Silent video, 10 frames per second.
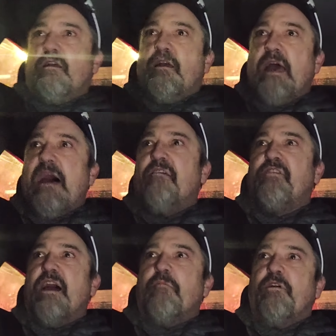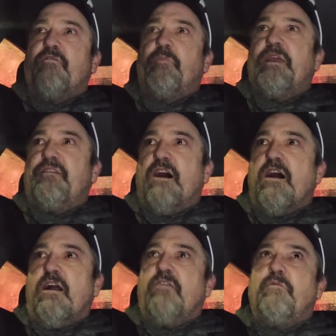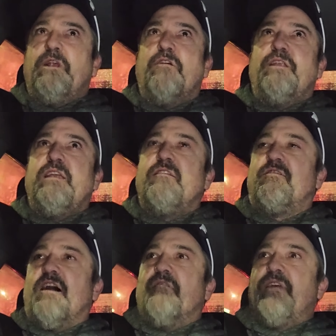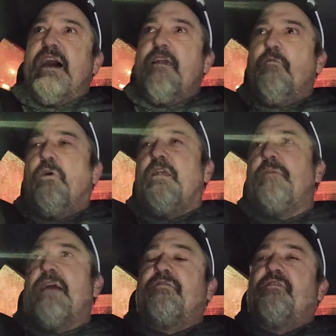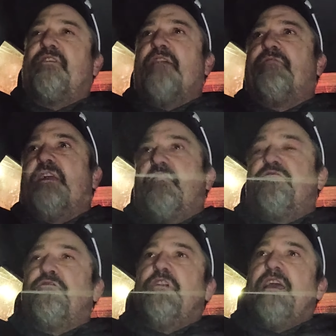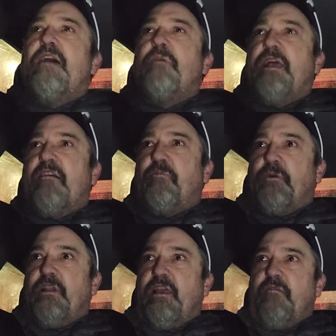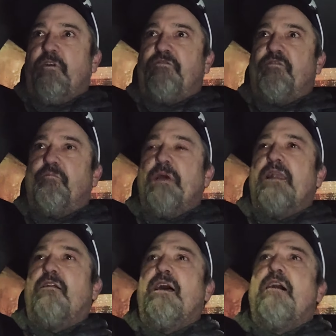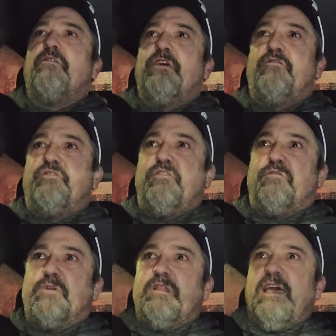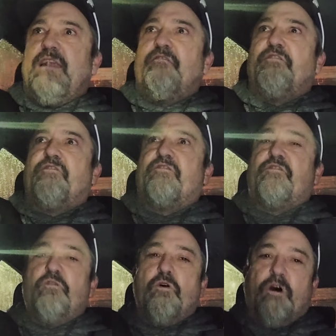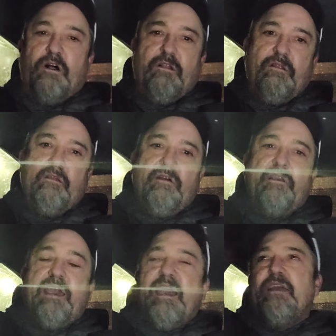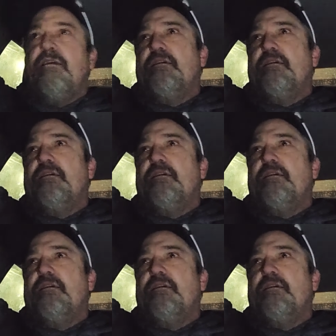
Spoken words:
Alzheimer's be darned, we don't need to solve that. What about the stuff that I truly am an expert in, which is mental health issues related to school, okay?